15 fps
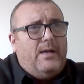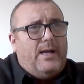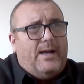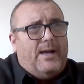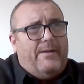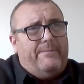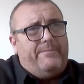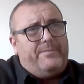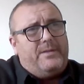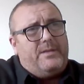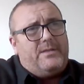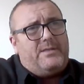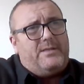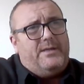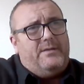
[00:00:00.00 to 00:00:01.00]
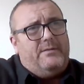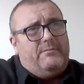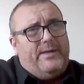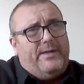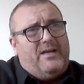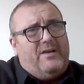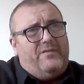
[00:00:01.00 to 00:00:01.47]
to
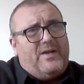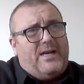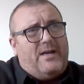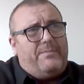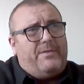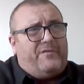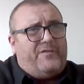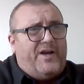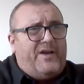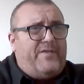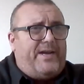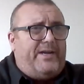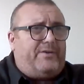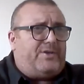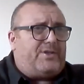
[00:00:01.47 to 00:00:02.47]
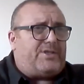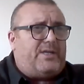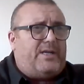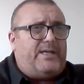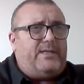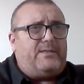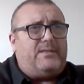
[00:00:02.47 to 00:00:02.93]
redevelop the 5 acre
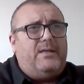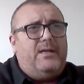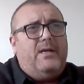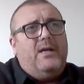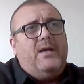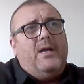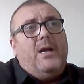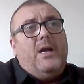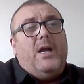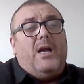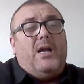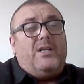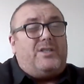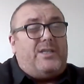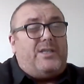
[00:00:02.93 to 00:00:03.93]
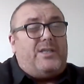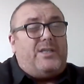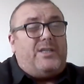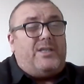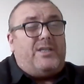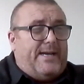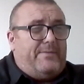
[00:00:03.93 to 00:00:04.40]
site,
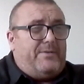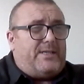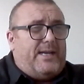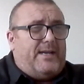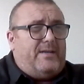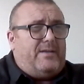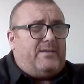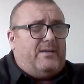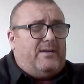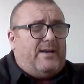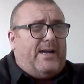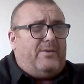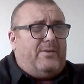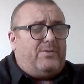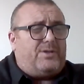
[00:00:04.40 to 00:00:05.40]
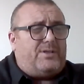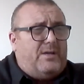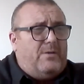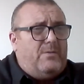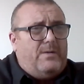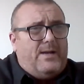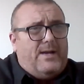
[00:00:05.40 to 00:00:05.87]
Sinford Town Centre, and
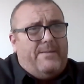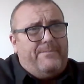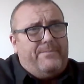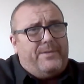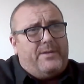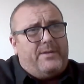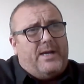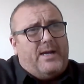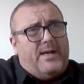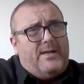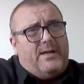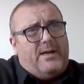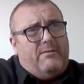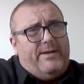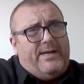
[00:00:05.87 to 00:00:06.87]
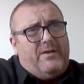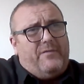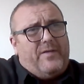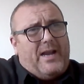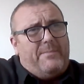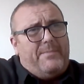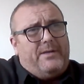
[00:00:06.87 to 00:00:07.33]
also a
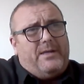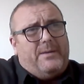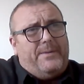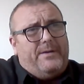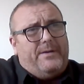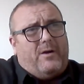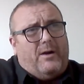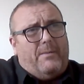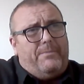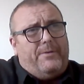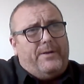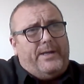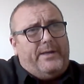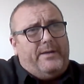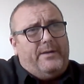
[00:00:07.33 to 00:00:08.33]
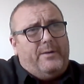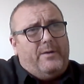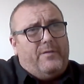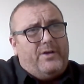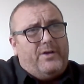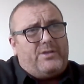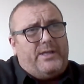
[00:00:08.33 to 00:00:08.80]
redevelopment up at Hartbury
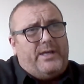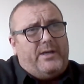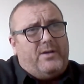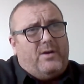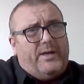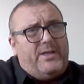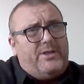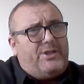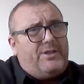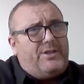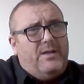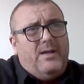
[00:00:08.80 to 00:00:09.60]
University and College.